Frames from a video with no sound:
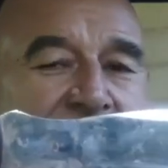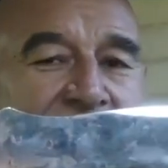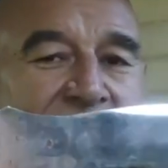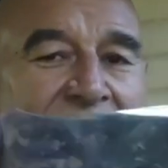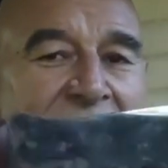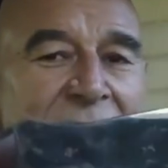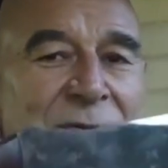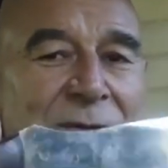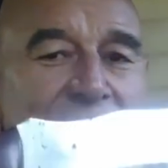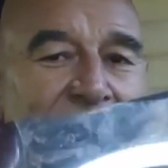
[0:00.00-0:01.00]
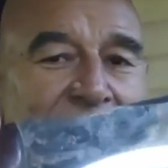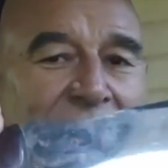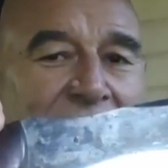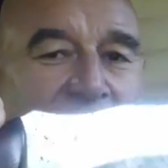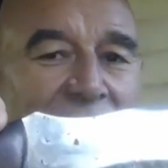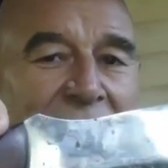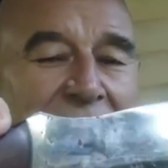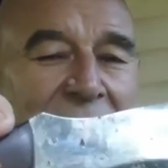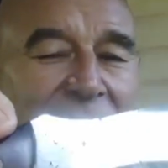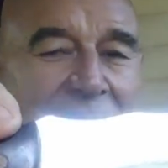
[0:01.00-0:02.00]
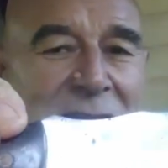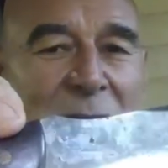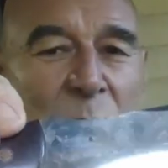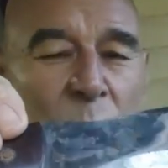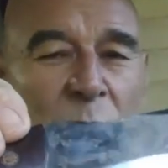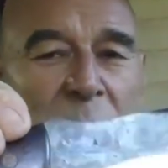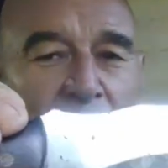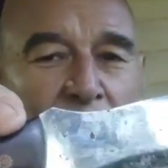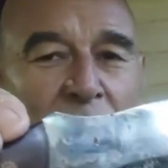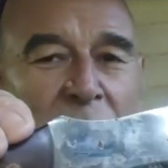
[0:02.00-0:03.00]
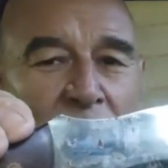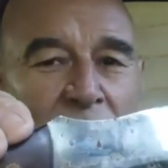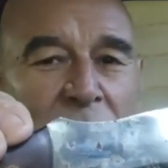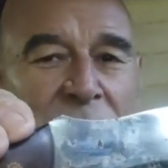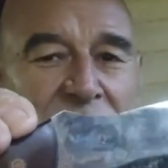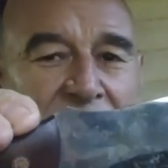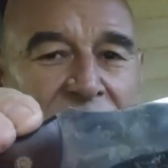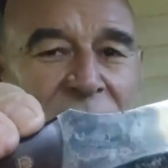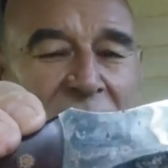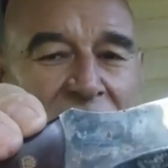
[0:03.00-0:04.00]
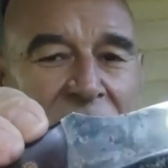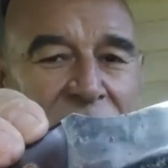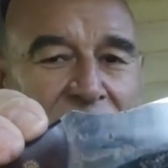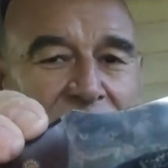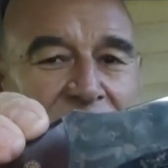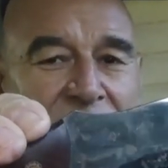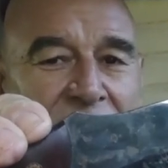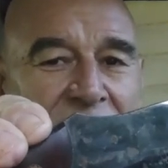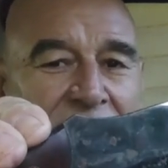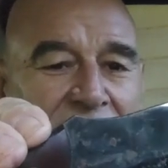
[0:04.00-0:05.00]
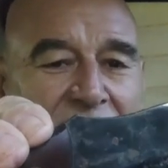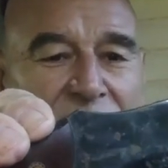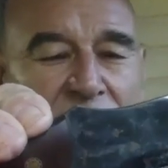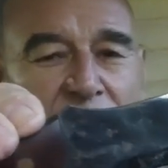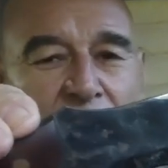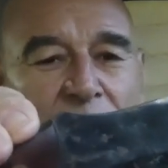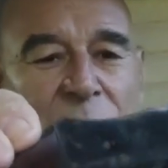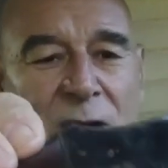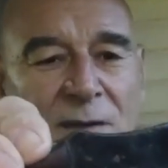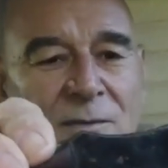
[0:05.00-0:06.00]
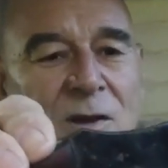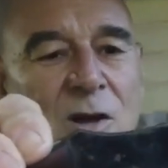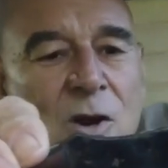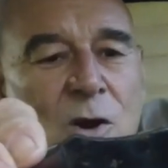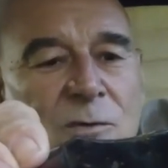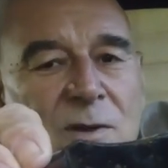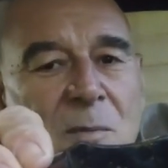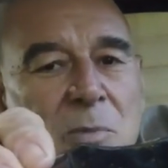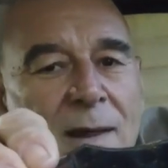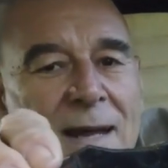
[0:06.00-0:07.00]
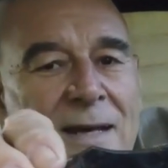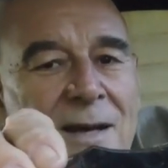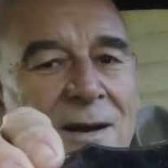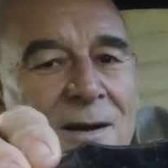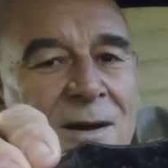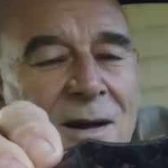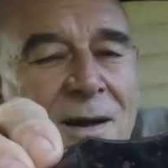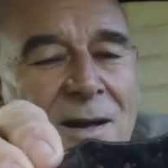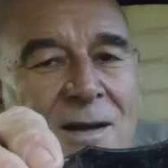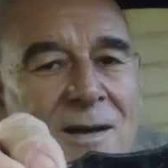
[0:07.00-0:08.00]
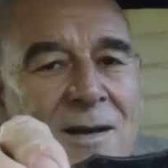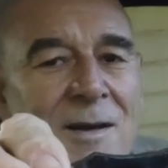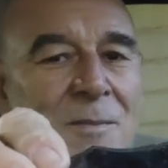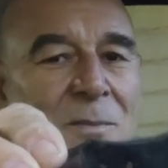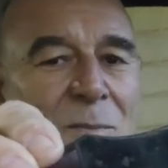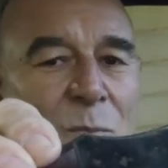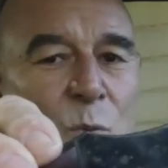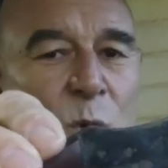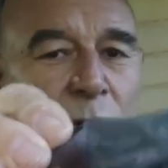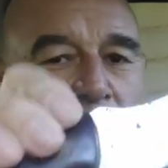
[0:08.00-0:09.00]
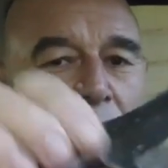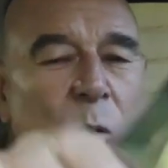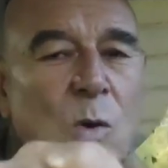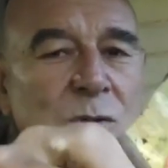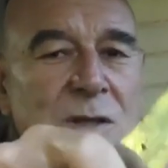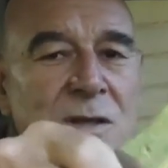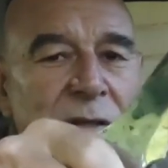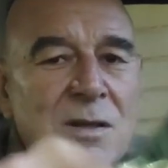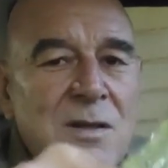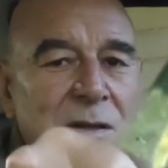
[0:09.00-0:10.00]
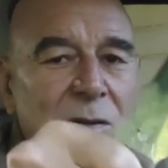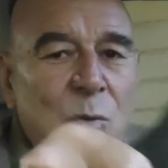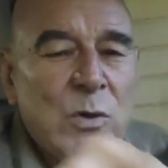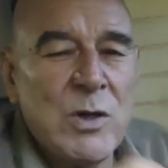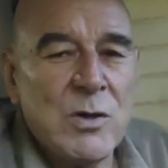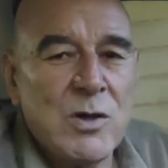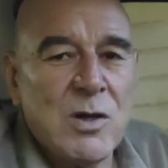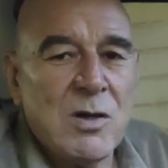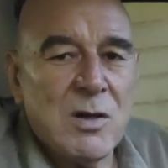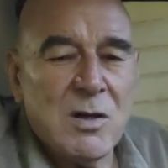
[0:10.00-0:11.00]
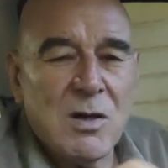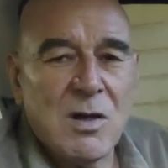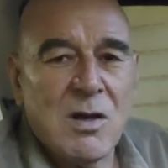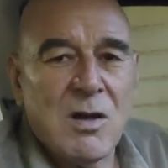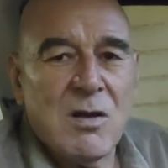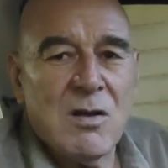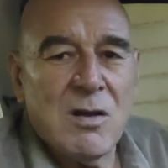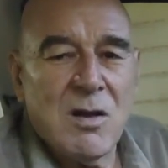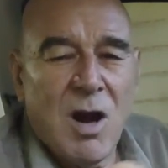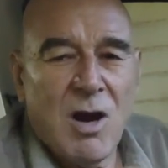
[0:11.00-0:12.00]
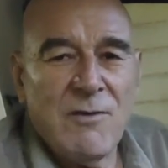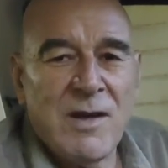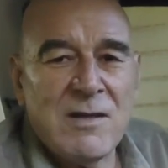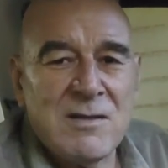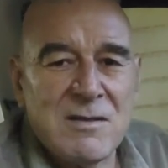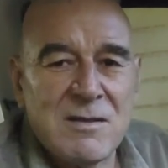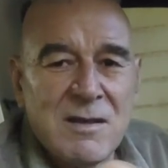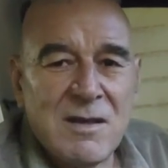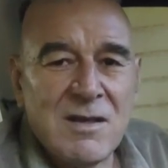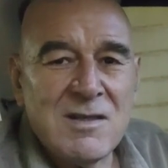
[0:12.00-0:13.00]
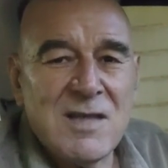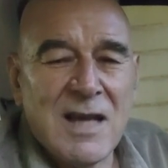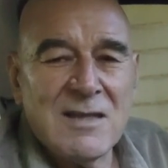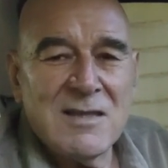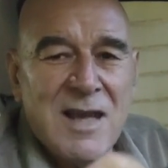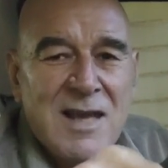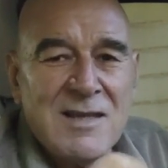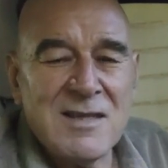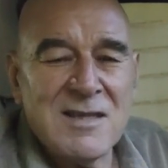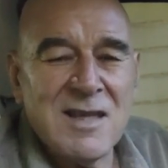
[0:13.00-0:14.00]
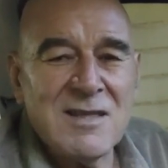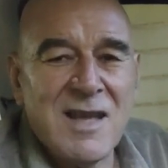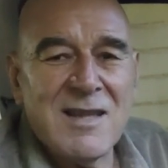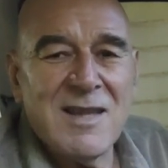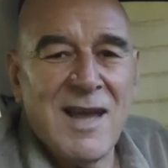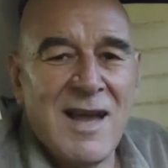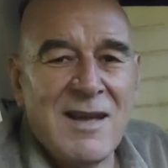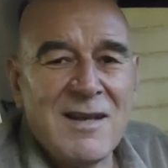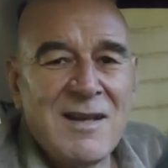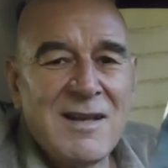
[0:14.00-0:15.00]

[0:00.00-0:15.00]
I got the knife, I liked it more and more and more every time I use it. Having the curve in the blade here really holds it when you're carving tent stakes and things like that.